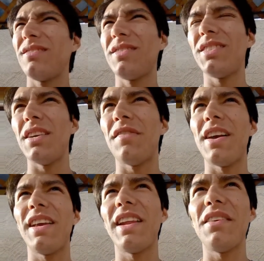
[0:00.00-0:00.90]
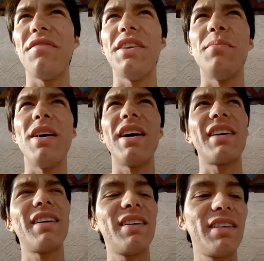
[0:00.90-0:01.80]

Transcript: See if I get any feedback.